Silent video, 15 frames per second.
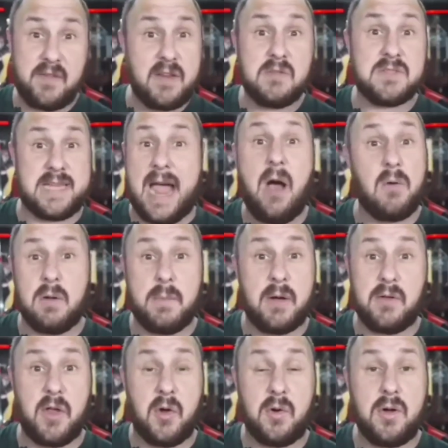down about you.
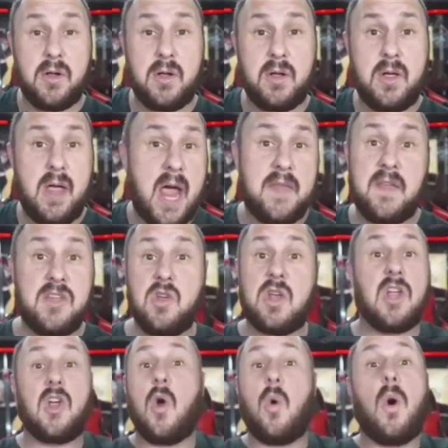And then you can
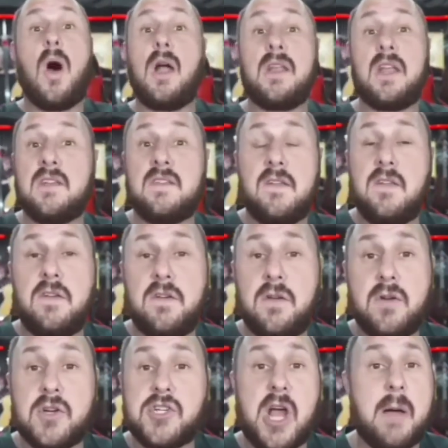go on, continue to do your
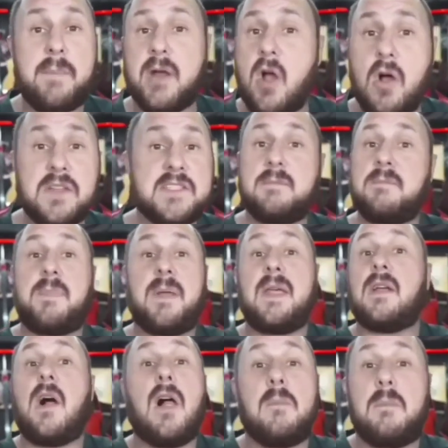shopping hauls and be it all
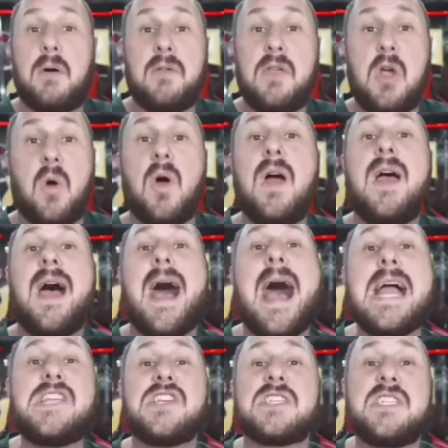about you. I
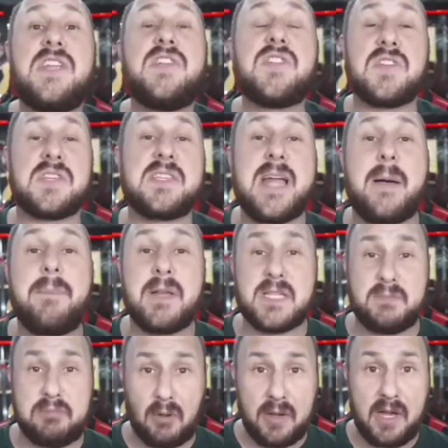just need you to stop
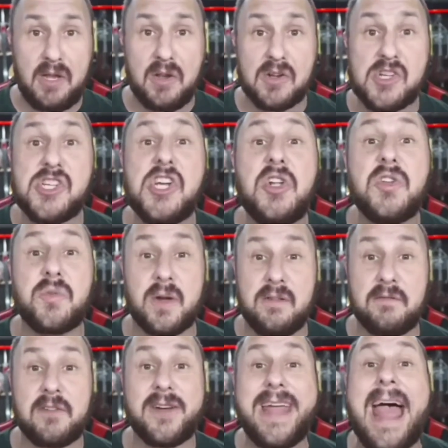exploiting your children for
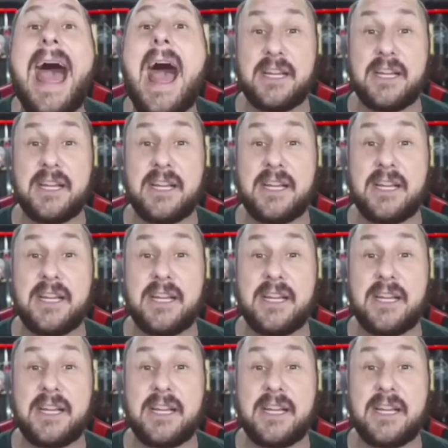cash.